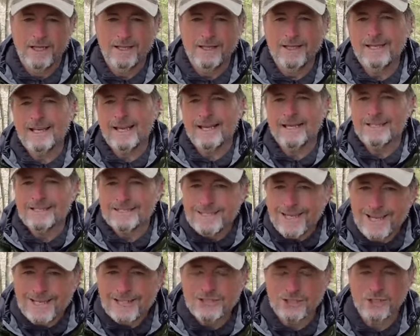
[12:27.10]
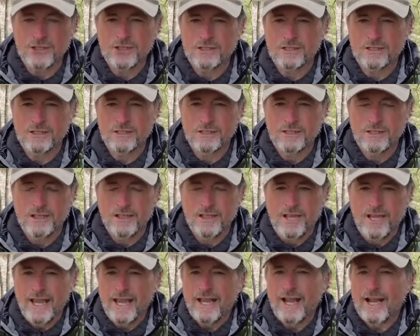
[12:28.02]
And then I can touch it,
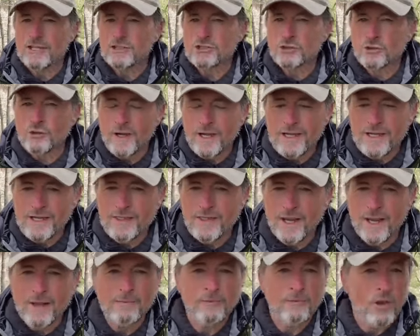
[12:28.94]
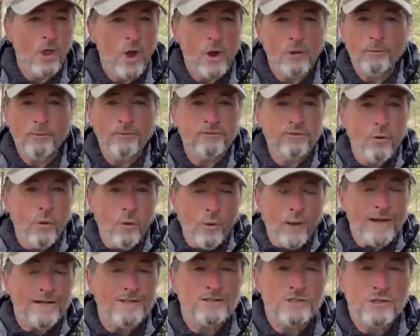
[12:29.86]
and I train them long
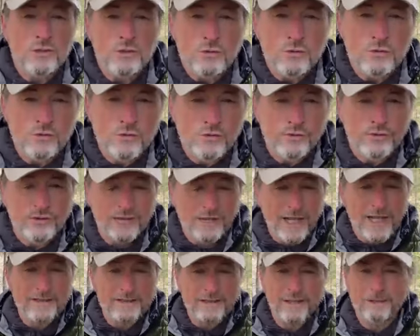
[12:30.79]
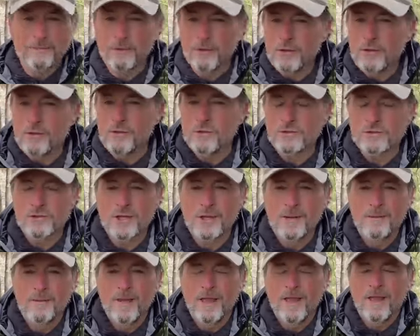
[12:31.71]
before I do let them loose,
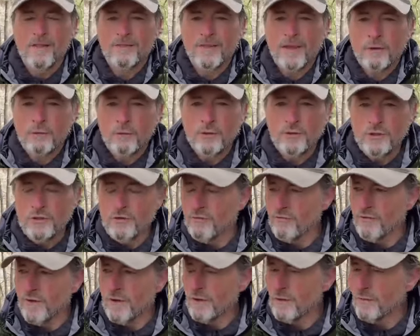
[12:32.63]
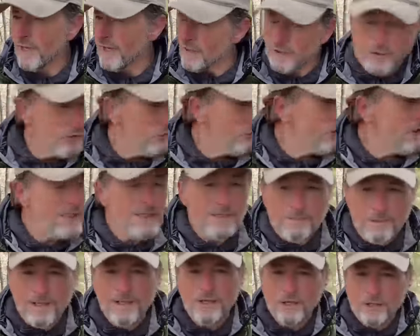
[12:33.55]
that when you feel that you need
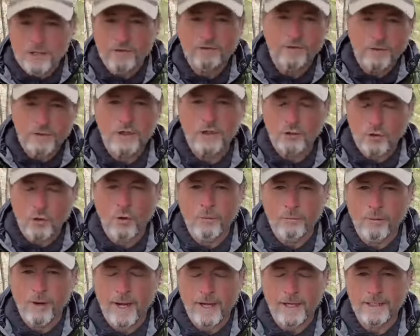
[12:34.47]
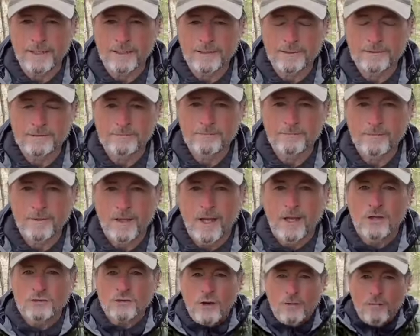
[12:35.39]
to be looking for dear old Bryan.
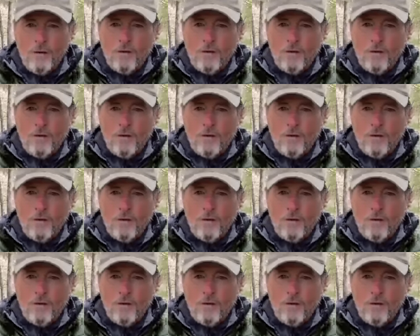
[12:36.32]
So